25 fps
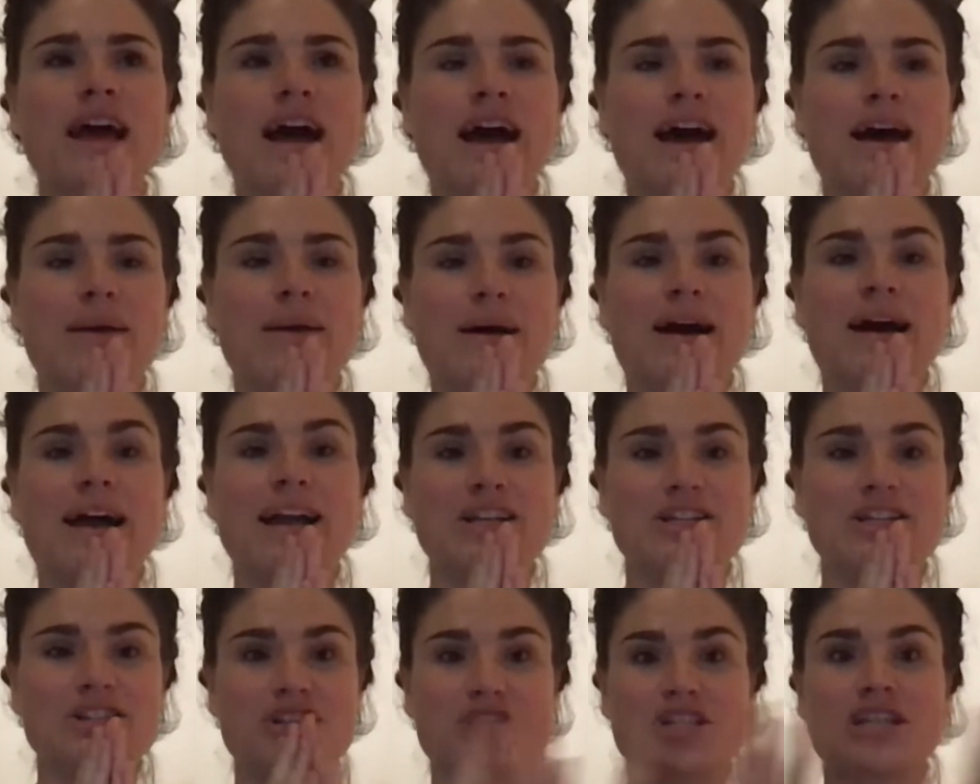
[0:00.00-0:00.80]
I
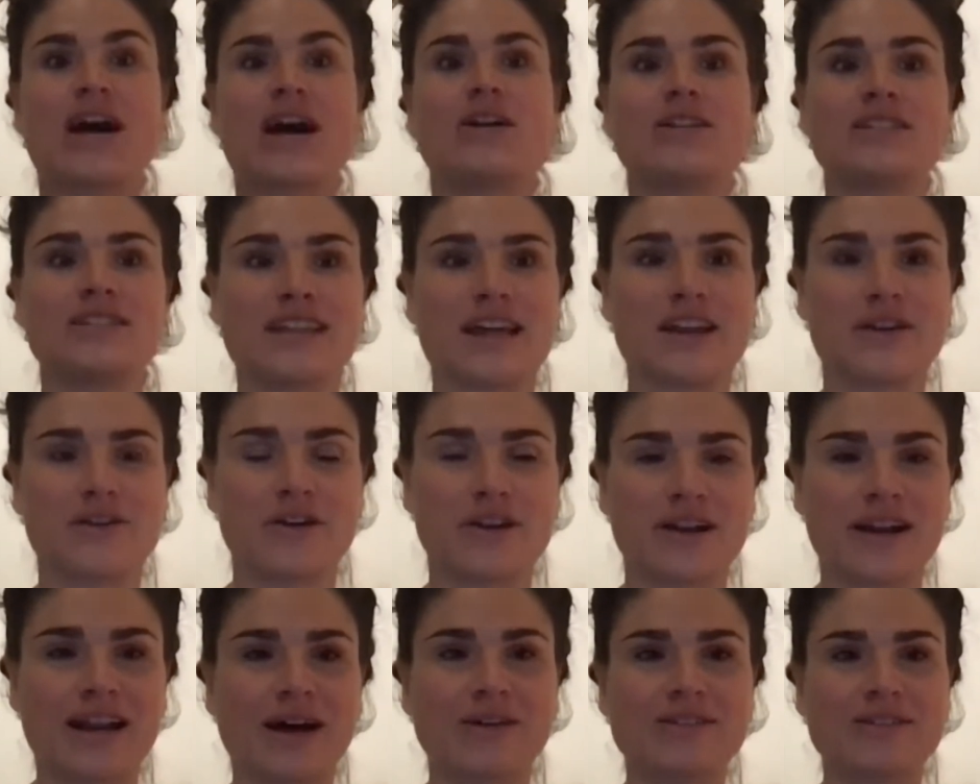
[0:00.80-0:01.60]
actually shouted at her,
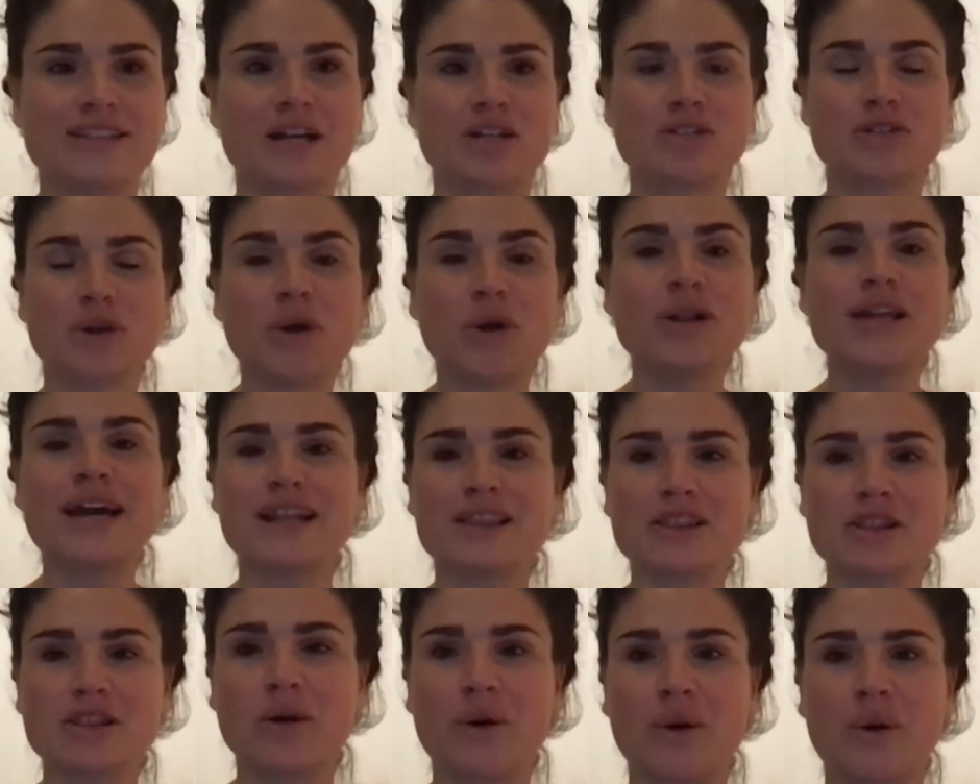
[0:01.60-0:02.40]
and I was like, "Don't
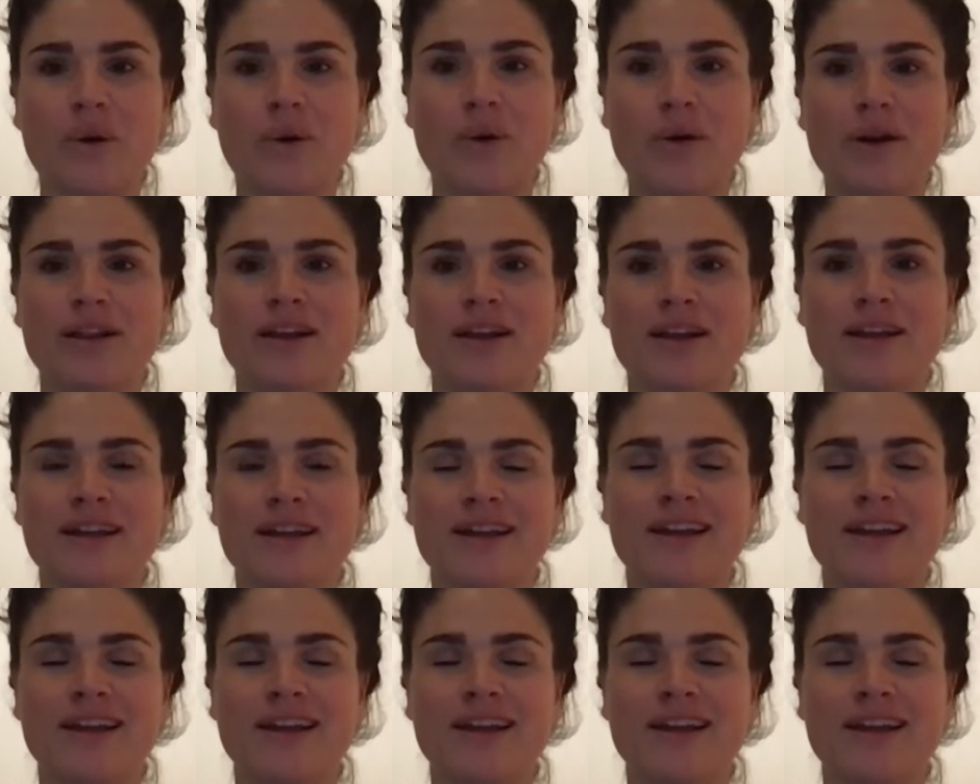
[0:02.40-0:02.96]
cut the cord."